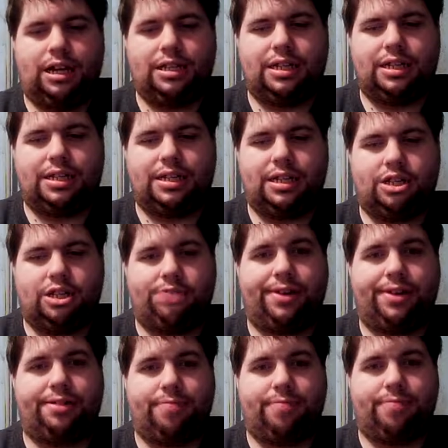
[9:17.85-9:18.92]
They said that she
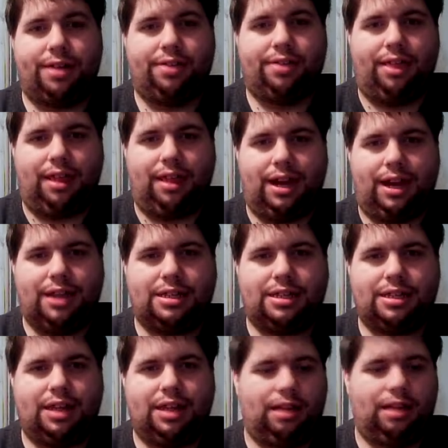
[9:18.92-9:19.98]
ran her mouth a lot,
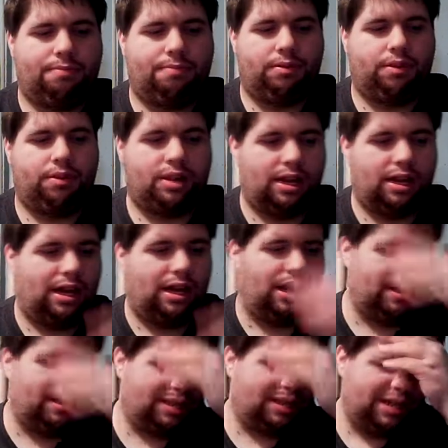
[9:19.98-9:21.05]
both
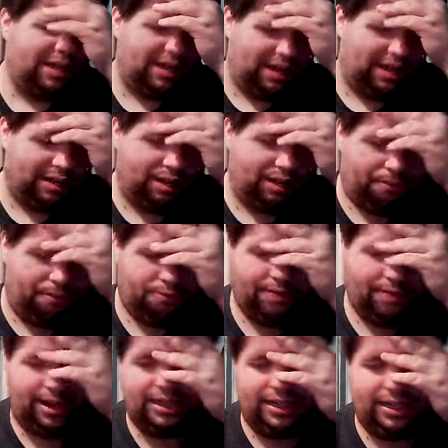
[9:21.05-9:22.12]
on set and to the
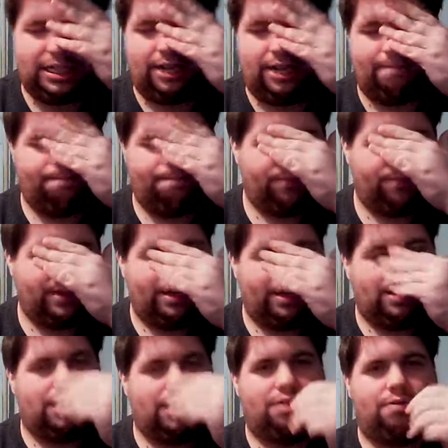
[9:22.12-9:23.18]
press.
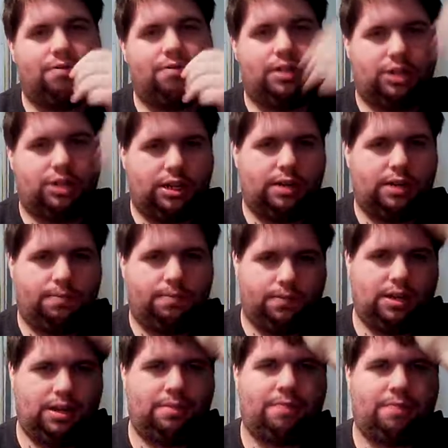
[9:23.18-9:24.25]
Which,
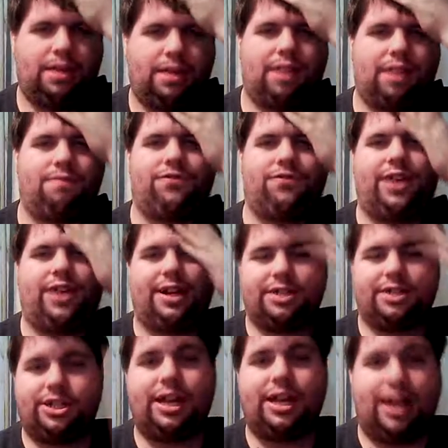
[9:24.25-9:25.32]
Megan
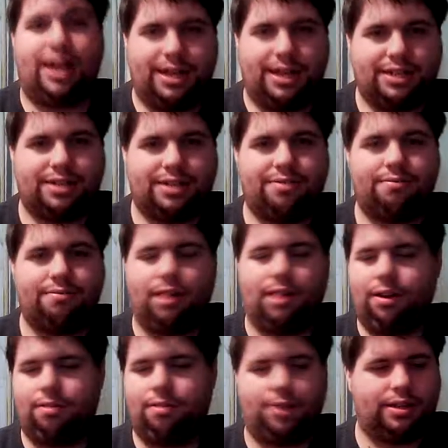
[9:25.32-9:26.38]
Fox, she has
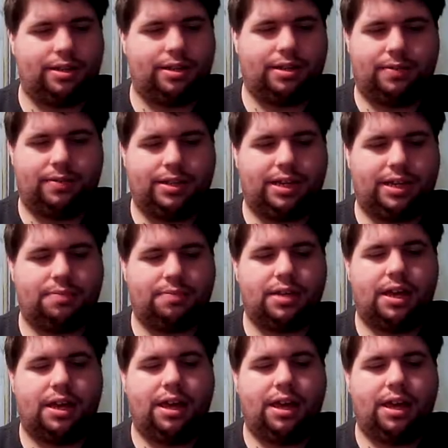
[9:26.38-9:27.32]
run her mouth several times.